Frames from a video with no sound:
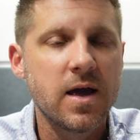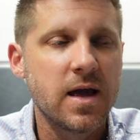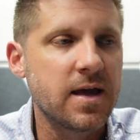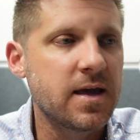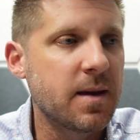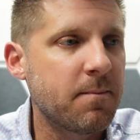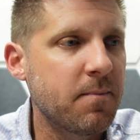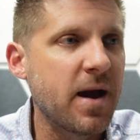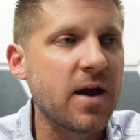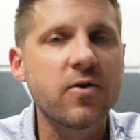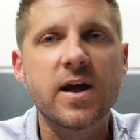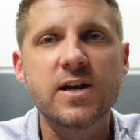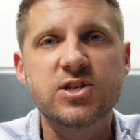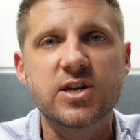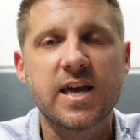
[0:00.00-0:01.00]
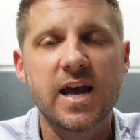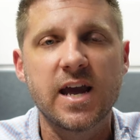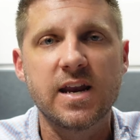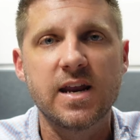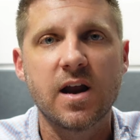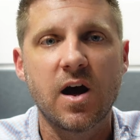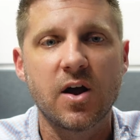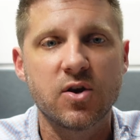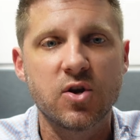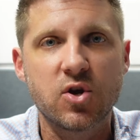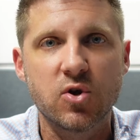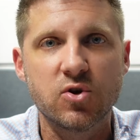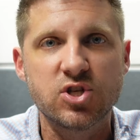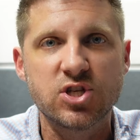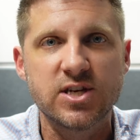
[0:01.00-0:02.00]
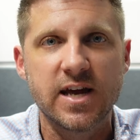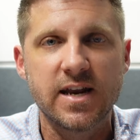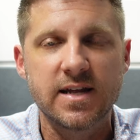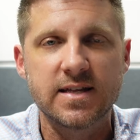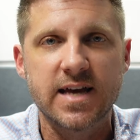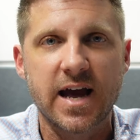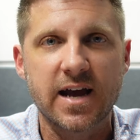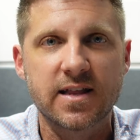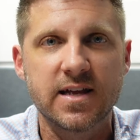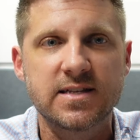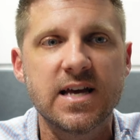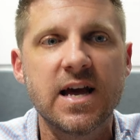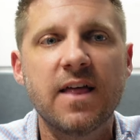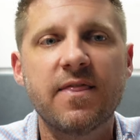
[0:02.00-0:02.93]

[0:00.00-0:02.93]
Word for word: and get better educated on negotiating tactics